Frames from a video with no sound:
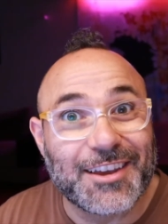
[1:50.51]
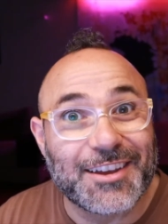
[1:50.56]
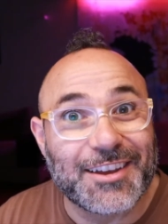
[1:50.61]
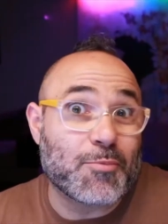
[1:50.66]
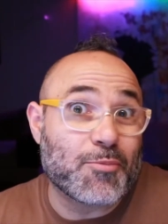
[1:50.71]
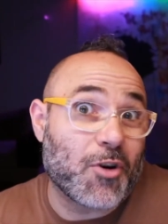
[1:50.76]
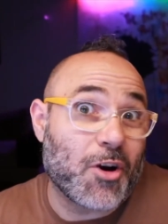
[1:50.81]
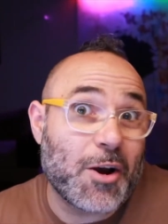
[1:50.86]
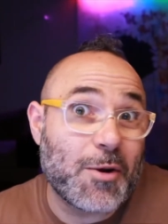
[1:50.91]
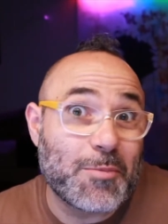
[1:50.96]
The
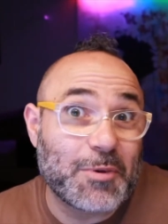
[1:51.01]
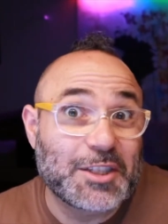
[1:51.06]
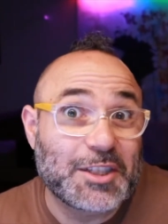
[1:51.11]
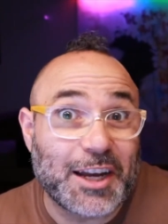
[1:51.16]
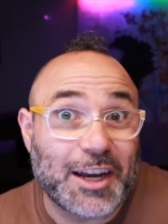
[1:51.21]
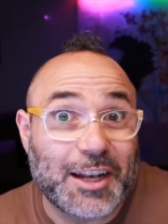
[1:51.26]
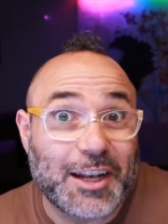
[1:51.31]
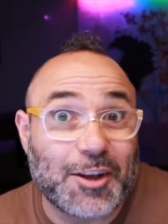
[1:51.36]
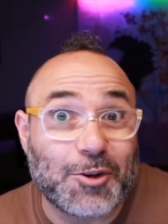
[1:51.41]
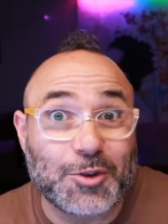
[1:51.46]
primary
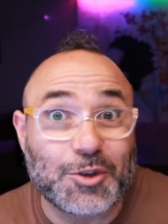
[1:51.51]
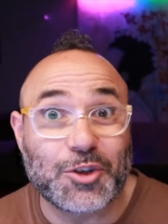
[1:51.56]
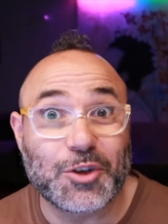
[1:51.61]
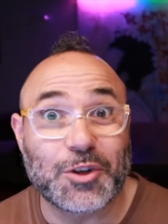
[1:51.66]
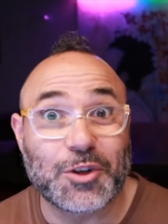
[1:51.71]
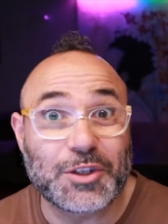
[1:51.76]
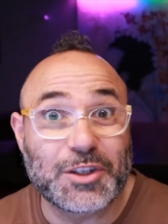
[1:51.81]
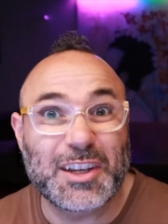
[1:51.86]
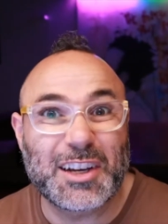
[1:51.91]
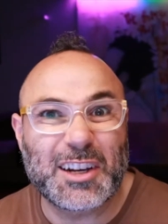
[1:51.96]
technical
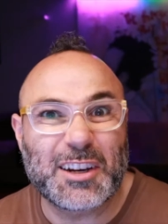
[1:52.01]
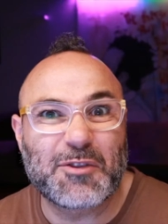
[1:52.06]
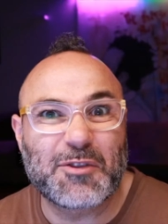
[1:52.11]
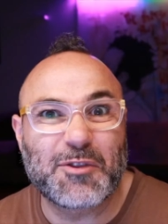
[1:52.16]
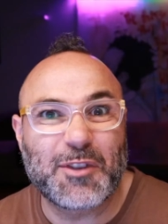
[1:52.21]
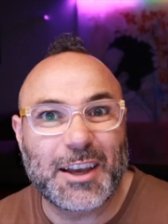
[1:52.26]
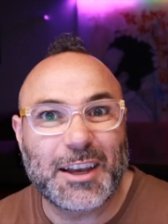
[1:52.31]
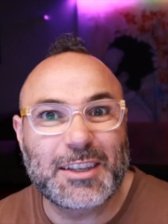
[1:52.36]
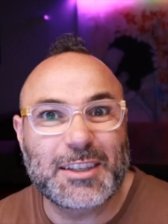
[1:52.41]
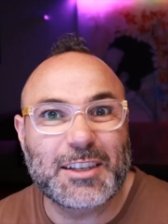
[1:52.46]
choice you're going to
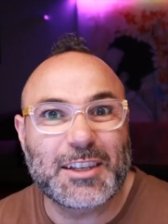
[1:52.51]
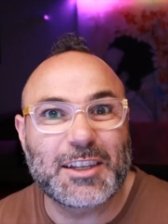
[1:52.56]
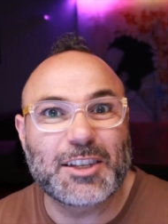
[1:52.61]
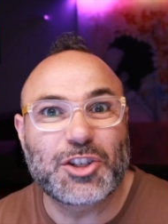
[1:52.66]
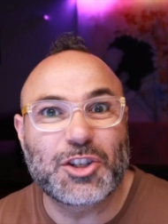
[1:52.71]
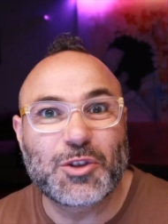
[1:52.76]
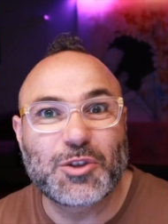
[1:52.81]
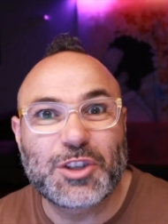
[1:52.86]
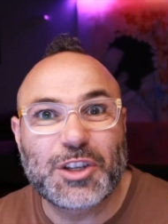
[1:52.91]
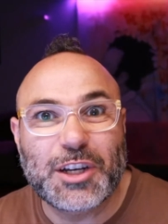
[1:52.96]
face is,
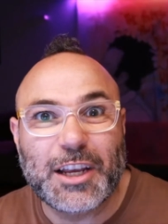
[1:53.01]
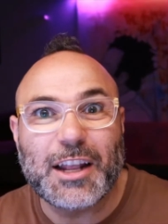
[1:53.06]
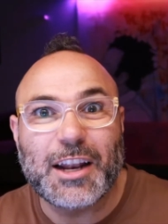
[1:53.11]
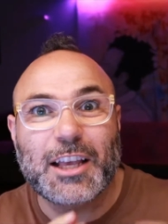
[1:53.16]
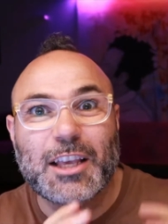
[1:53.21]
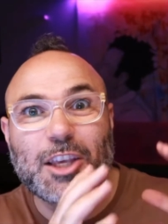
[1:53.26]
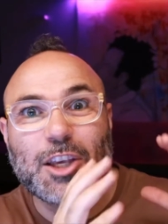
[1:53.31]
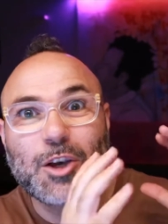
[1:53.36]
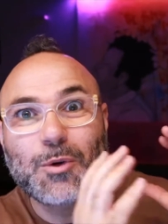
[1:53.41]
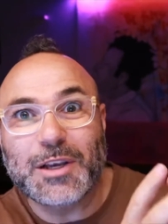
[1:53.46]
should you get
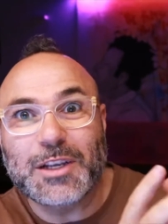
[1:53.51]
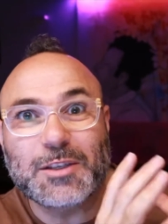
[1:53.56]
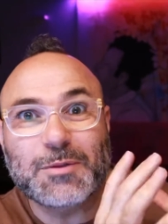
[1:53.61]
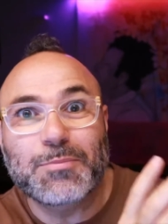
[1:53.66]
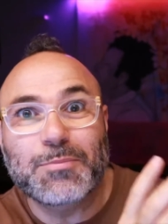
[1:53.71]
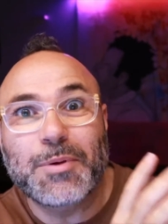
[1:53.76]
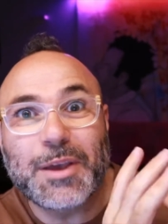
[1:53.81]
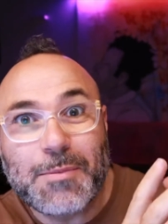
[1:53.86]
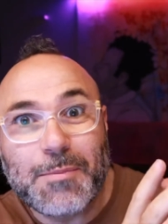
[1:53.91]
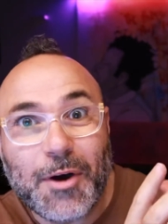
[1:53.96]
a
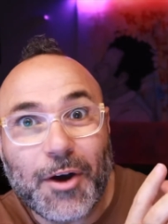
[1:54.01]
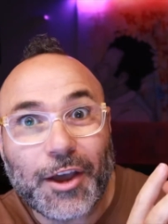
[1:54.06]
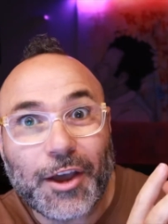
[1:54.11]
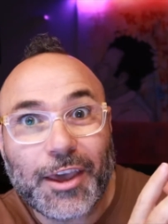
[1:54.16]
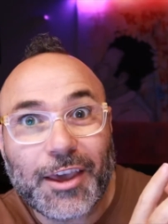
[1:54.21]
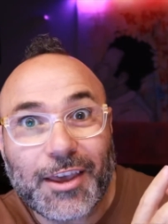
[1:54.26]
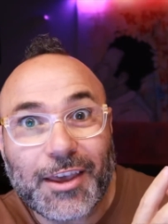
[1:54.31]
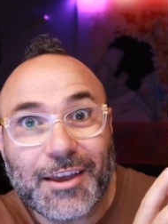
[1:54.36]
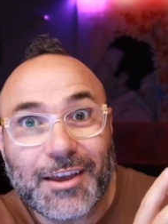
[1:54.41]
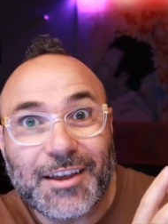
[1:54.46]
USB
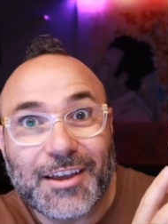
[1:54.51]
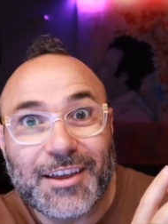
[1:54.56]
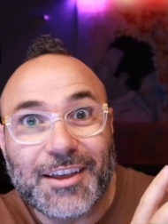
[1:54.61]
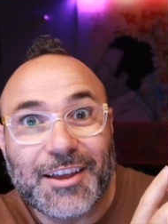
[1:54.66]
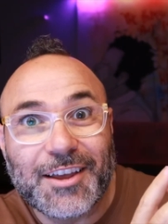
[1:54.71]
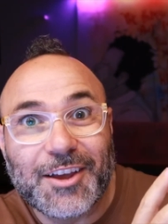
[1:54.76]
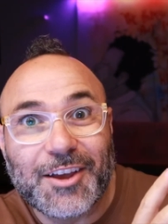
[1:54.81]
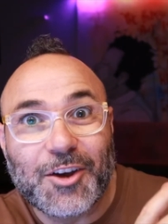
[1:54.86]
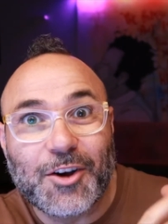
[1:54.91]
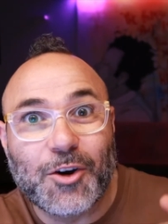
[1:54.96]
mic
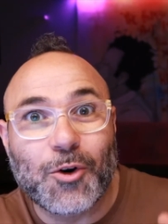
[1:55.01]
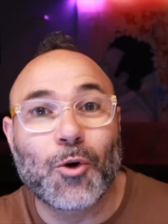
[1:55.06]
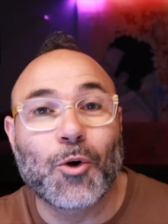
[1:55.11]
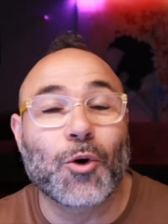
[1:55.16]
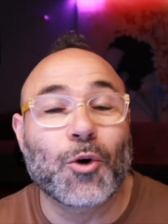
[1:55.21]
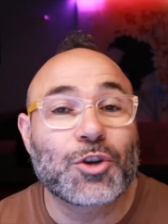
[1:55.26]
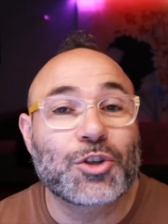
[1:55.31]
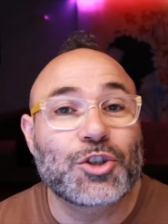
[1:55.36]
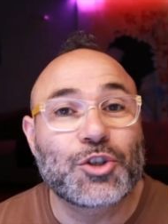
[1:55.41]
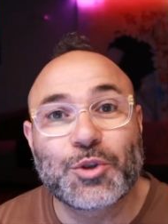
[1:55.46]

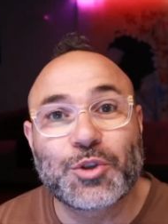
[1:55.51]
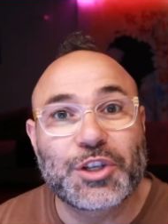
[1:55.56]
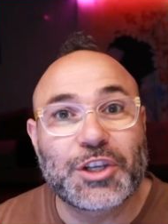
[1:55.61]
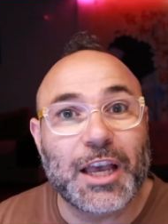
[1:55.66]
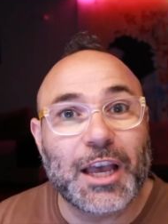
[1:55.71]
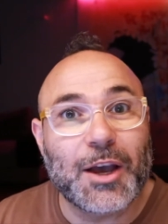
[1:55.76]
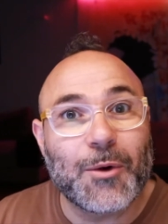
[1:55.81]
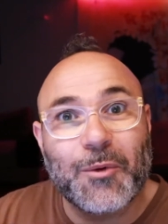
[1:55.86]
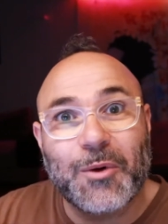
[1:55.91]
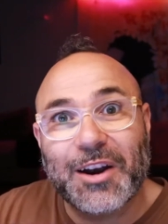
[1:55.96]
or should you
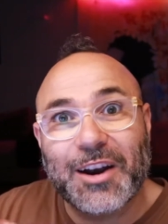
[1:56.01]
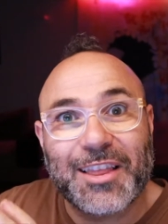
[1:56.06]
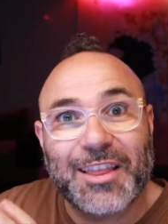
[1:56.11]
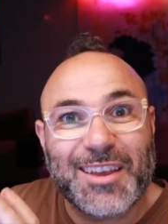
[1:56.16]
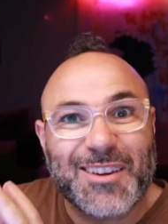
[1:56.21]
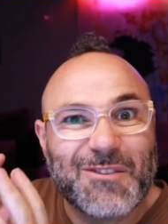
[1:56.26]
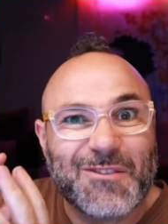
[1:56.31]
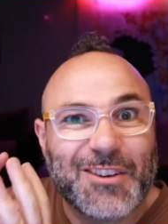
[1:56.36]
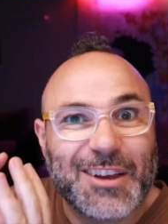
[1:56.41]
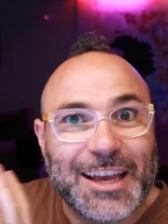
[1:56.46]
get one of
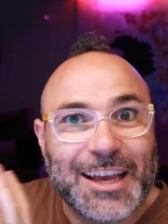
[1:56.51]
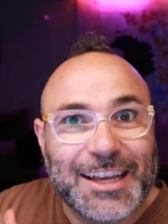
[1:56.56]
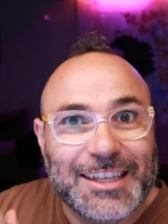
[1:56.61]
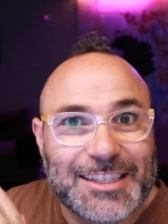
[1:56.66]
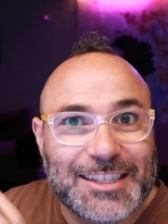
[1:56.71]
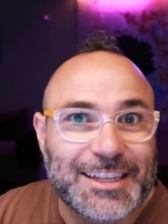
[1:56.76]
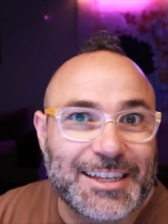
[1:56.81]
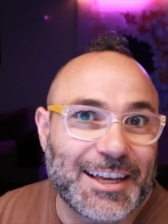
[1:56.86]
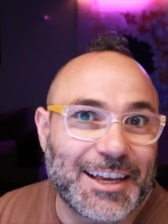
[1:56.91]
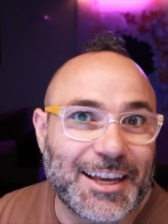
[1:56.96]
them
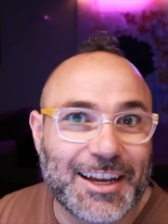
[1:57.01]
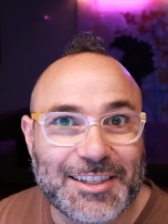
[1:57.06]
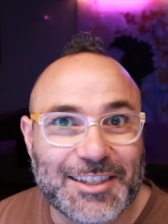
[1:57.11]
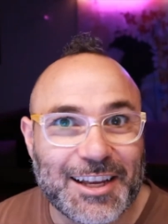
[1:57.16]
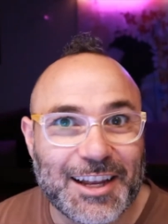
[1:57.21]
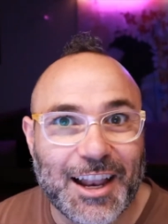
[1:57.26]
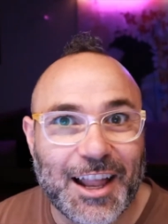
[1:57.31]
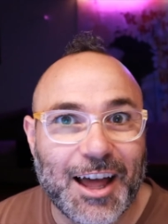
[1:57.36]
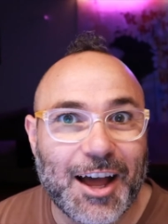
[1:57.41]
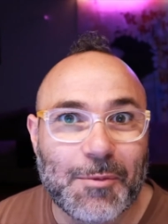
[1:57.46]
fancy
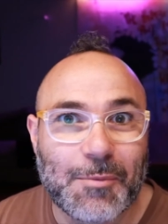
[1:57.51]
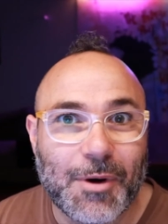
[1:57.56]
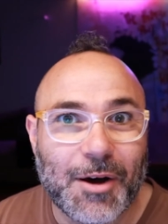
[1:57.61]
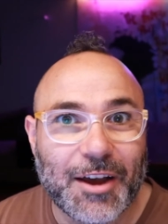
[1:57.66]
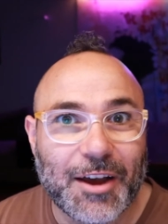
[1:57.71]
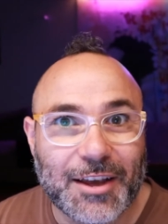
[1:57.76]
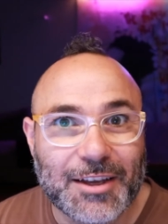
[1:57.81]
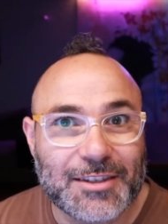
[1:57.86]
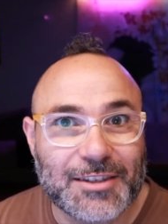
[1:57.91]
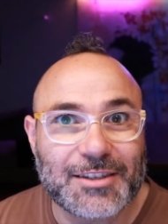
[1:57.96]
XLR
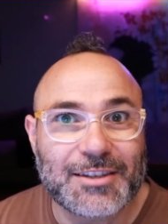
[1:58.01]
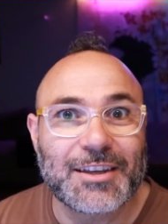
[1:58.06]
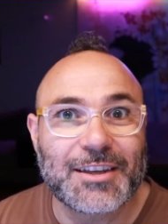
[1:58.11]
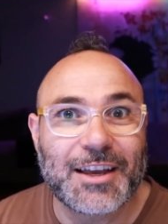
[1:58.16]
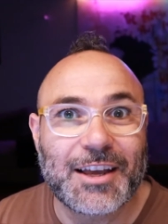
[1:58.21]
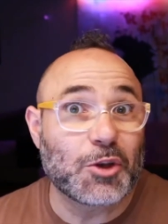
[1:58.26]
mics?